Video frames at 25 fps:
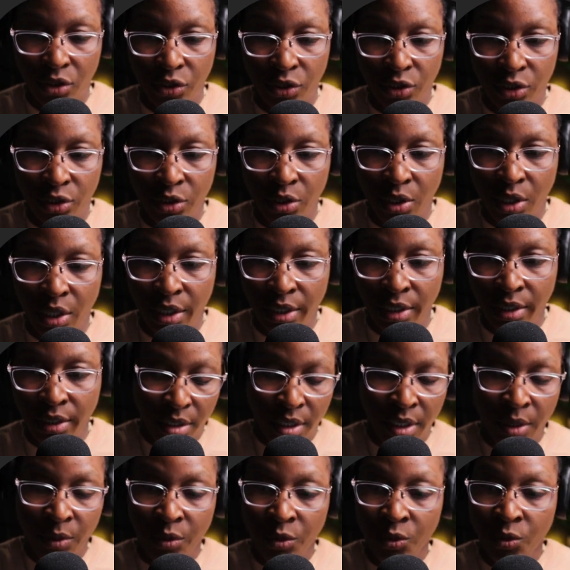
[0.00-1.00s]
John.
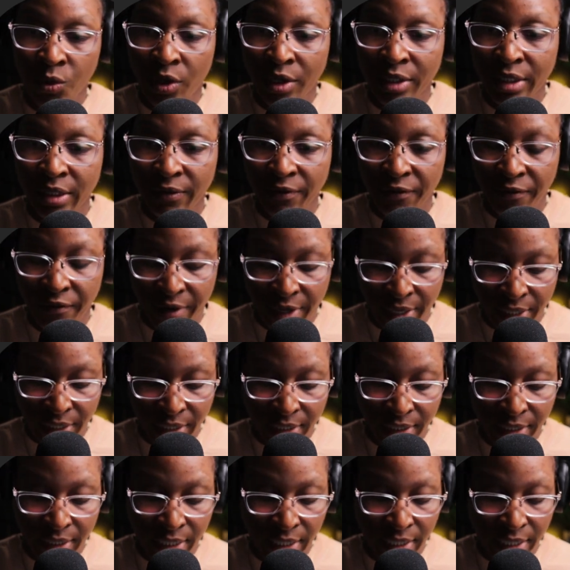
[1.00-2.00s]
I would want to find
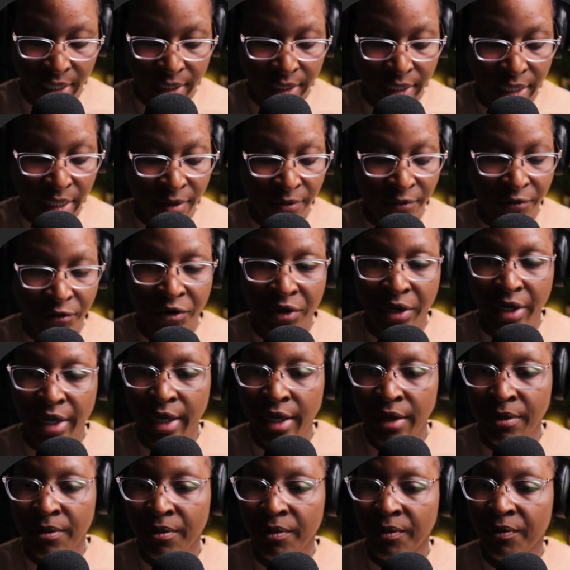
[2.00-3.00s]
the data type for
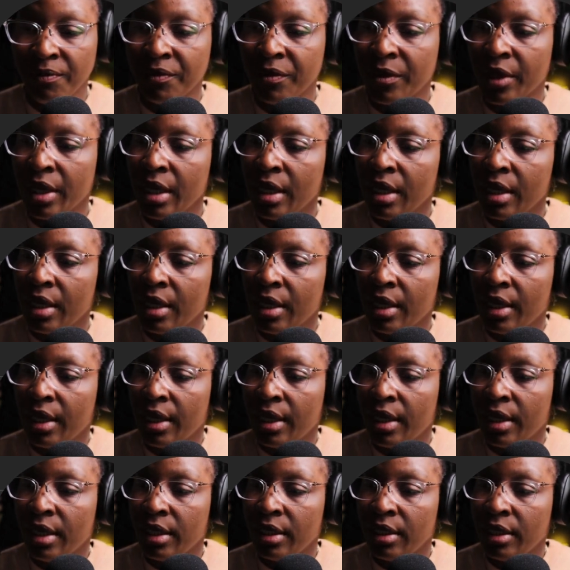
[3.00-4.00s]
name,
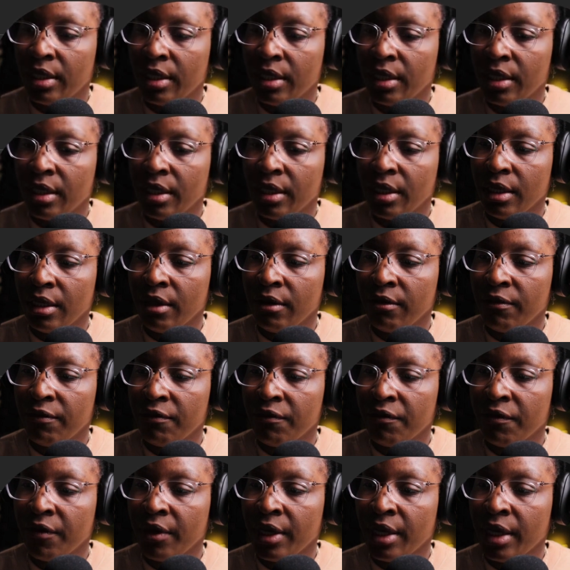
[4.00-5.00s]
and
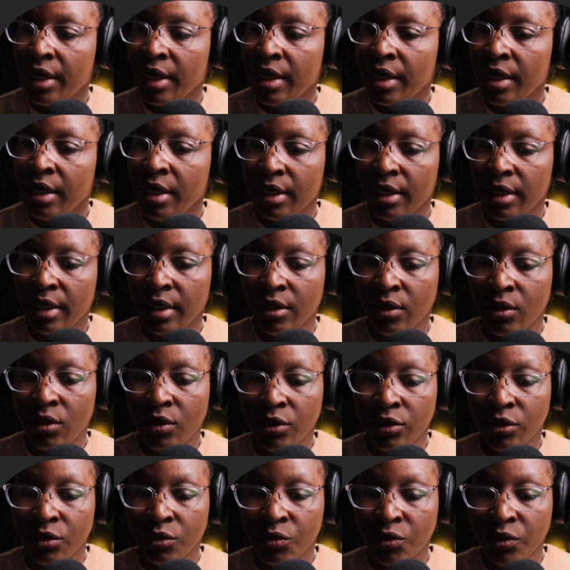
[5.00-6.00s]
if I click
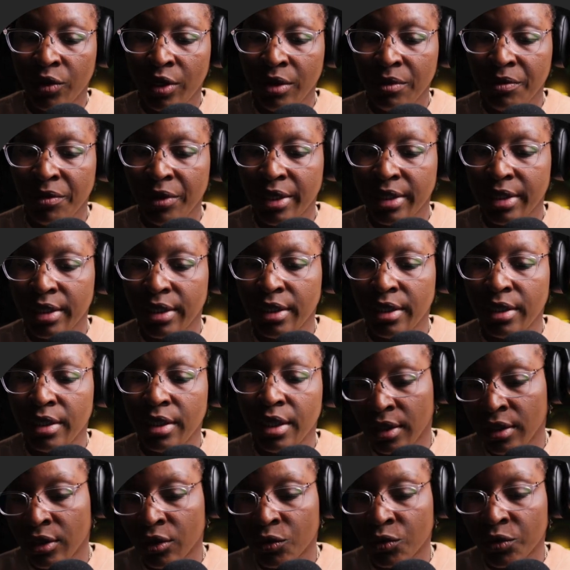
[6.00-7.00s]
on the run button,
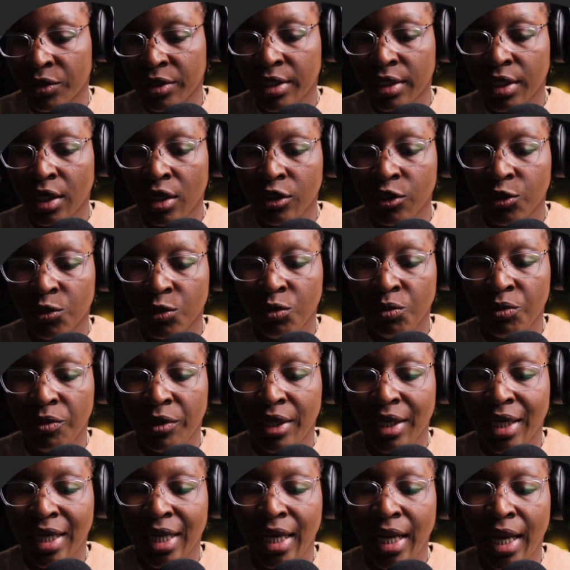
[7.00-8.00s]
the results will
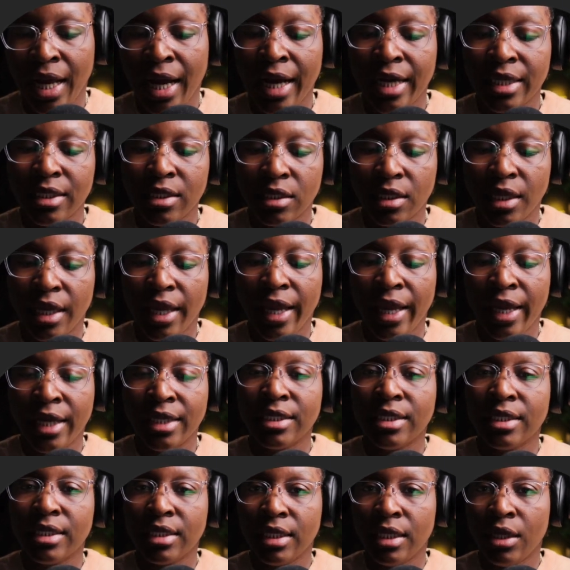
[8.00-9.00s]
be class
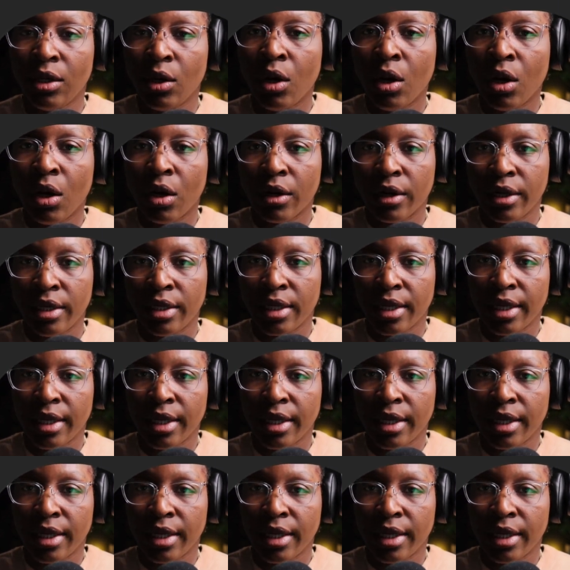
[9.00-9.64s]
str, and